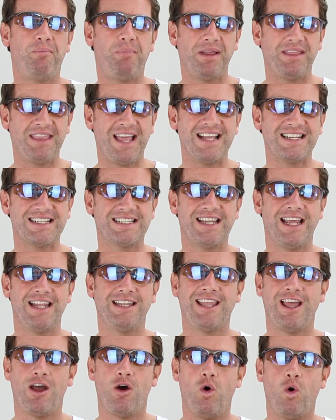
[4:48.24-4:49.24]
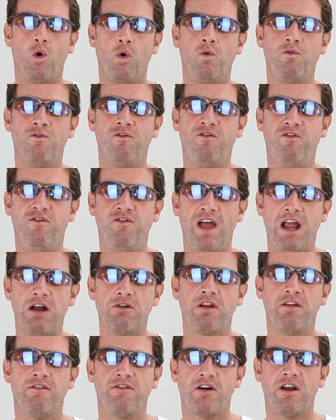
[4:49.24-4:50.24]
but that said, they're all
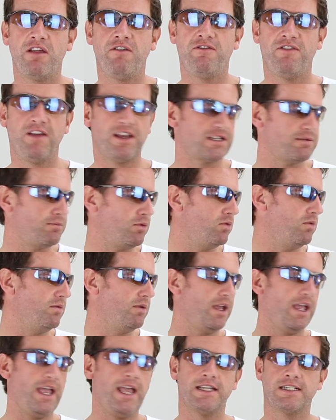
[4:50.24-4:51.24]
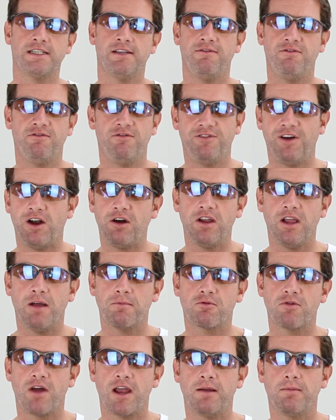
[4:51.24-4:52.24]
very, very fixable. It's a very
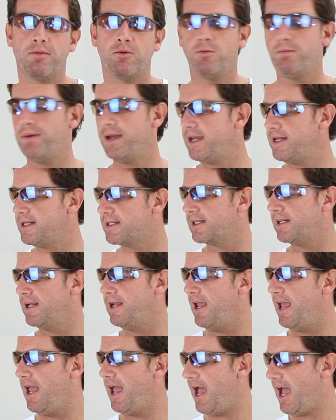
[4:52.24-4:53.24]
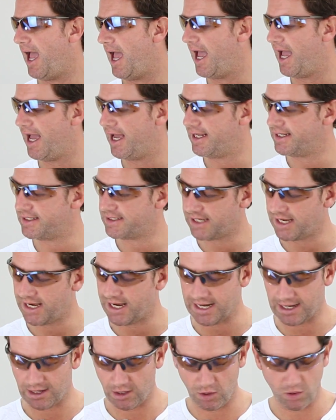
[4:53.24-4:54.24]
upgradable piece, and
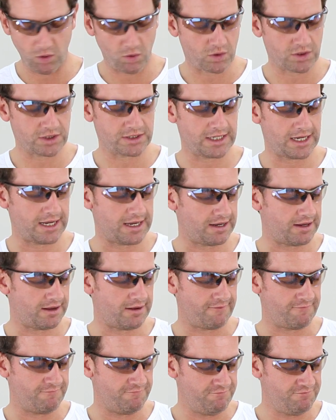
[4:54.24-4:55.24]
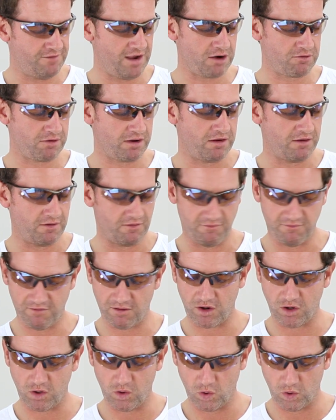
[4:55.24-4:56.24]
it looks very,
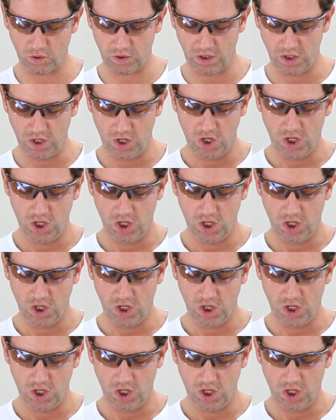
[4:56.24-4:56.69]
very good.